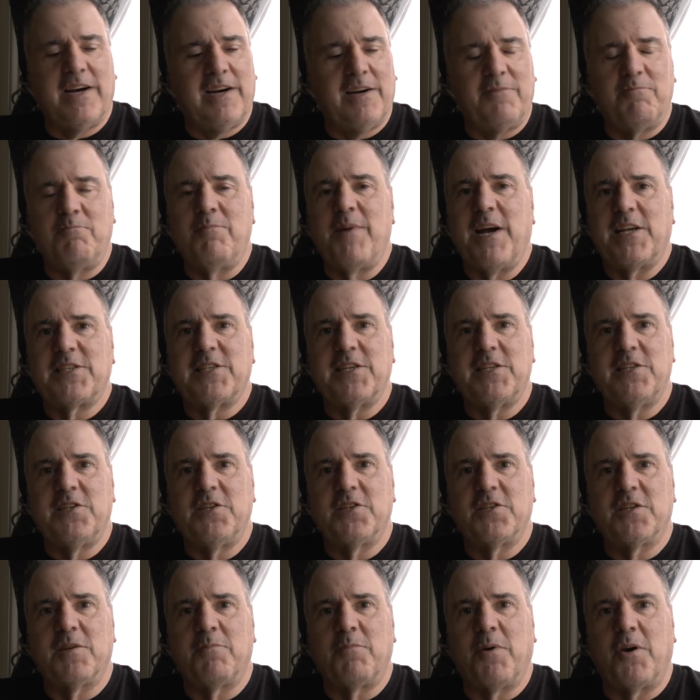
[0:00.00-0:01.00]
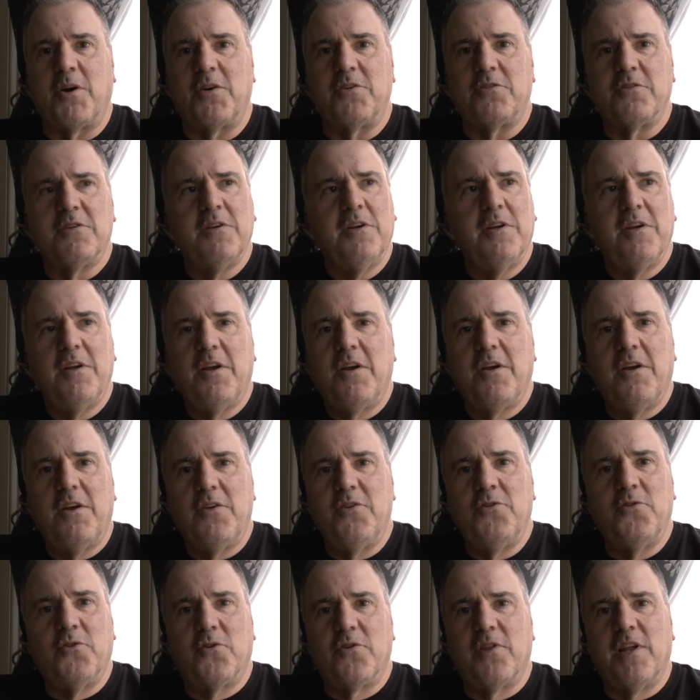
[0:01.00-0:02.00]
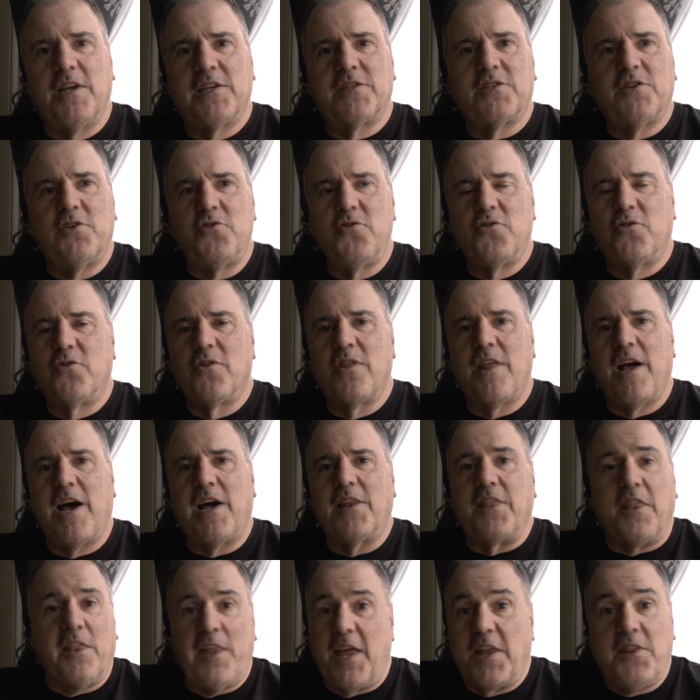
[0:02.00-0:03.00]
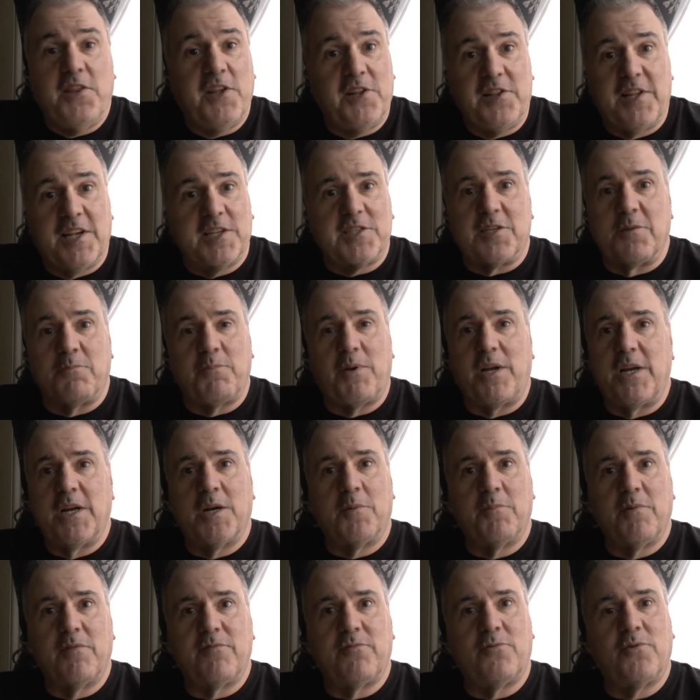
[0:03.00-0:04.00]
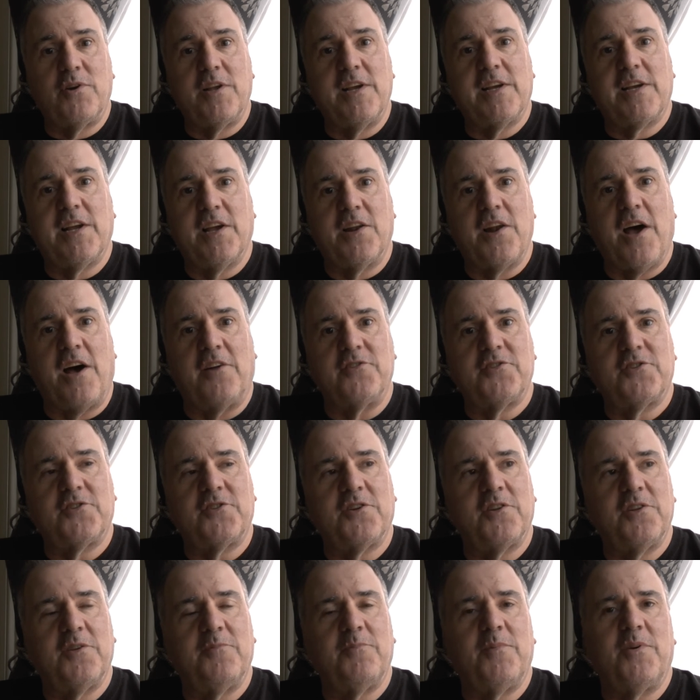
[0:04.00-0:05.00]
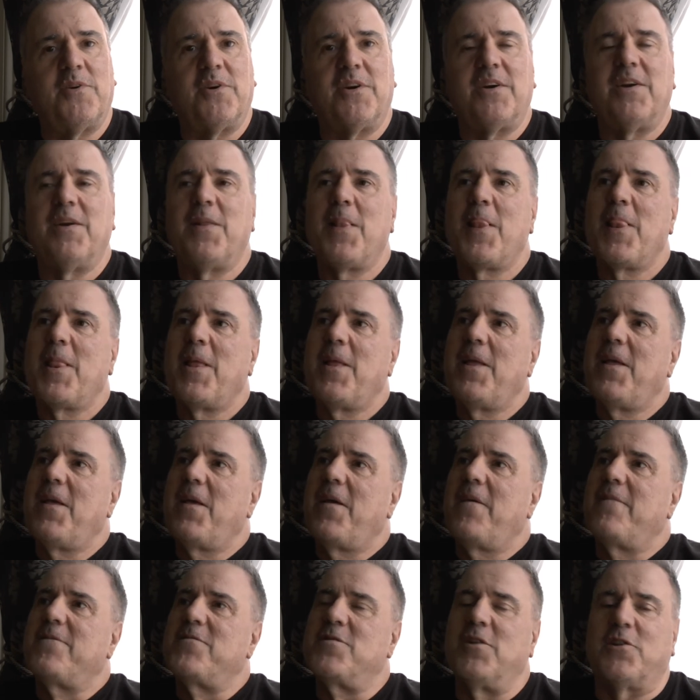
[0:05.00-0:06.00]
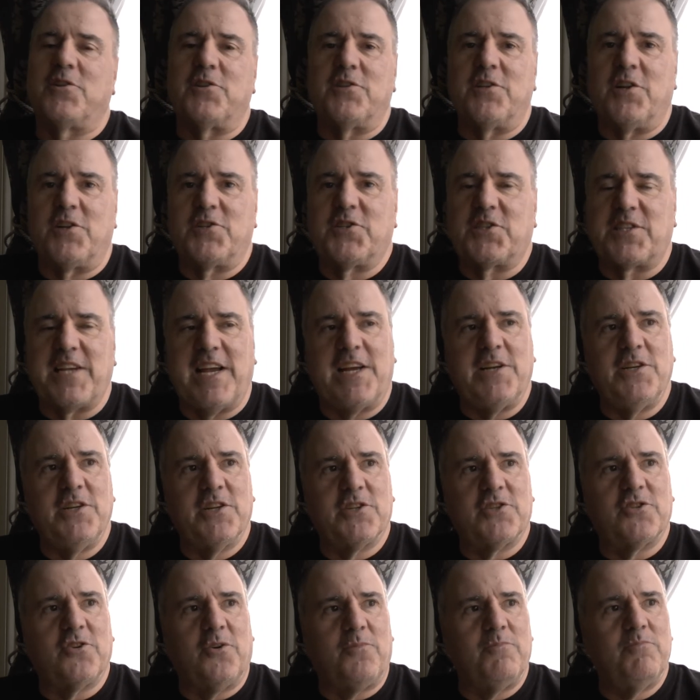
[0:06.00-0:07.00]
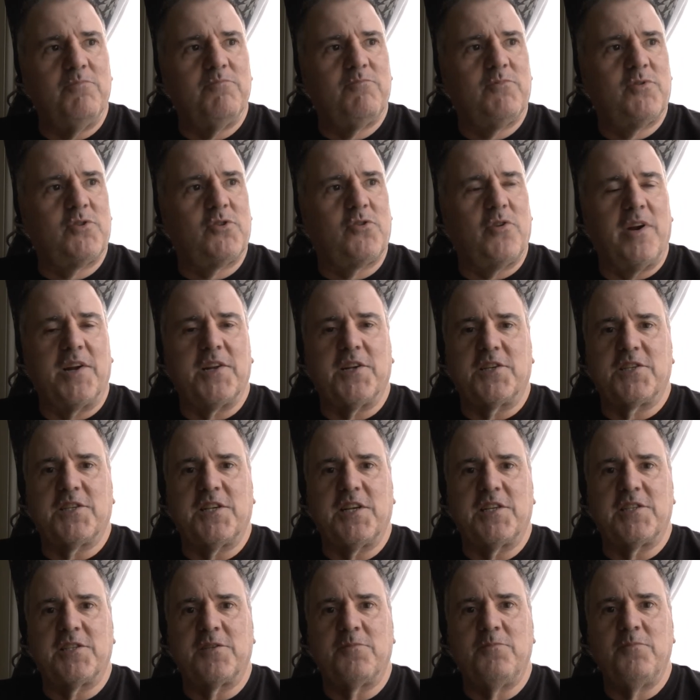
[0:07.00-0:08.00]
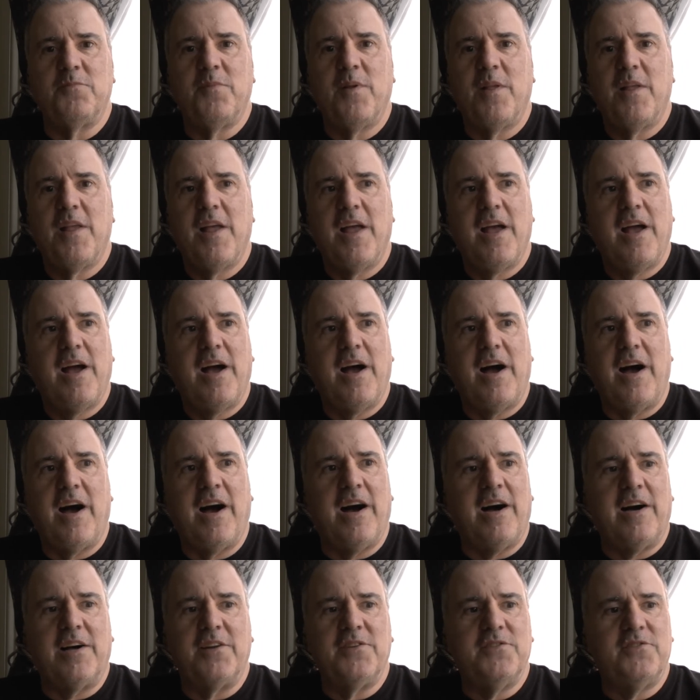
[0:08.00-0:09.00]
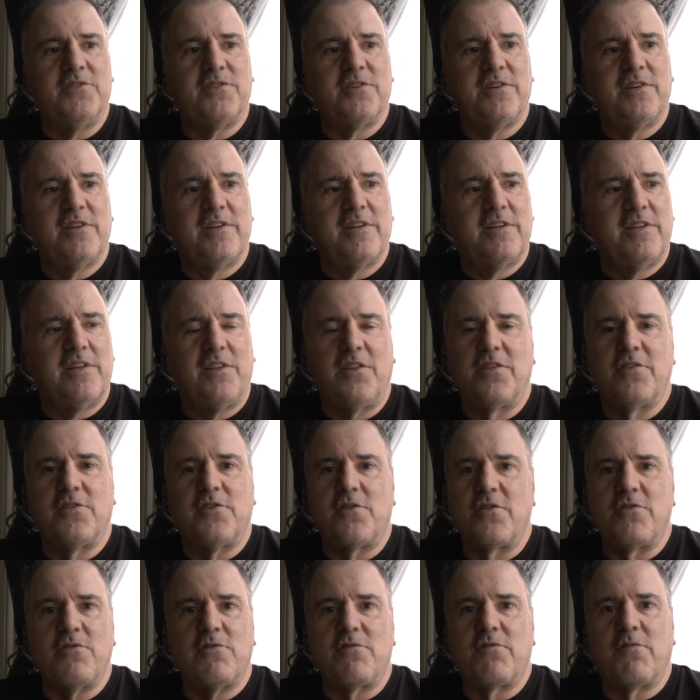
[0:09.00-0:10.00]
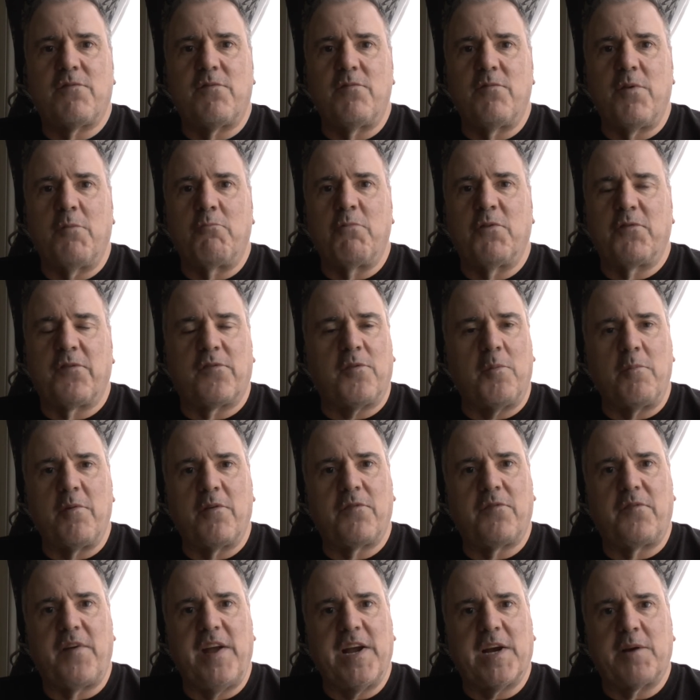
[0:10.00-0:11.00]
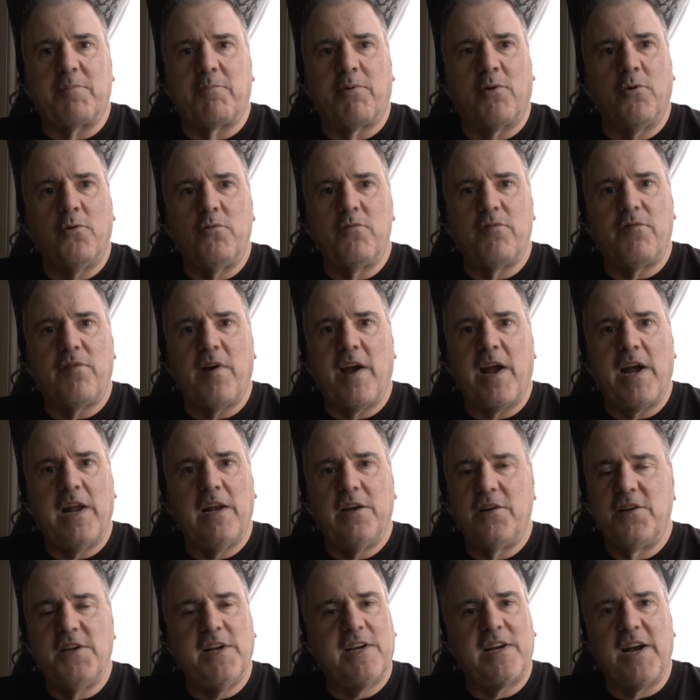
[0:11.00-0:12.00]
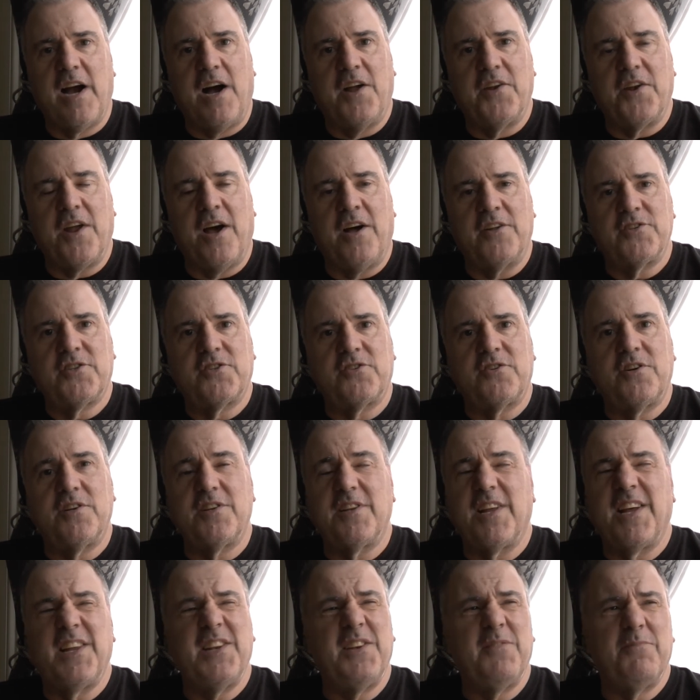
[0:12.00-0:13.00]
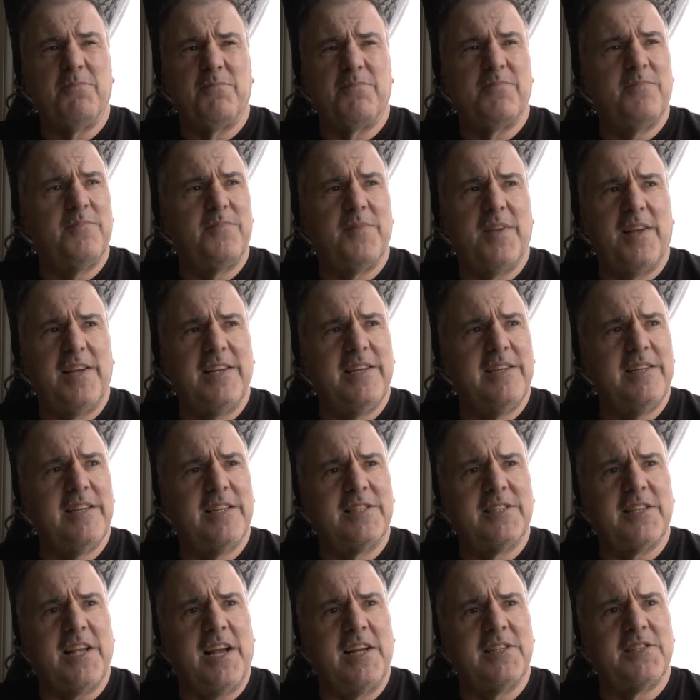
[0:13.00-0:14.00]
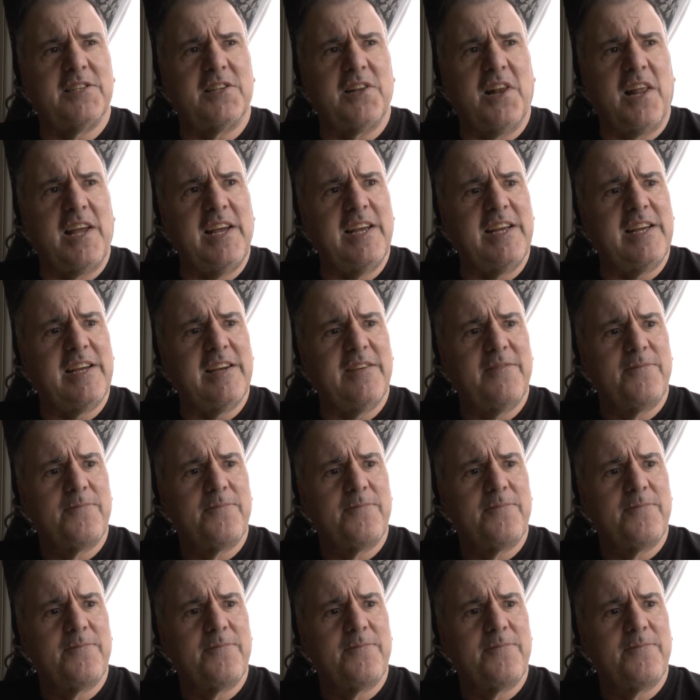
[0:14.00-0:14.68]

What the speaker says: messages about, you're this and you're that, and then they disappear before you can answer them, or they'll send you some criticism and with from a fake profile and you can't answer it, and it's like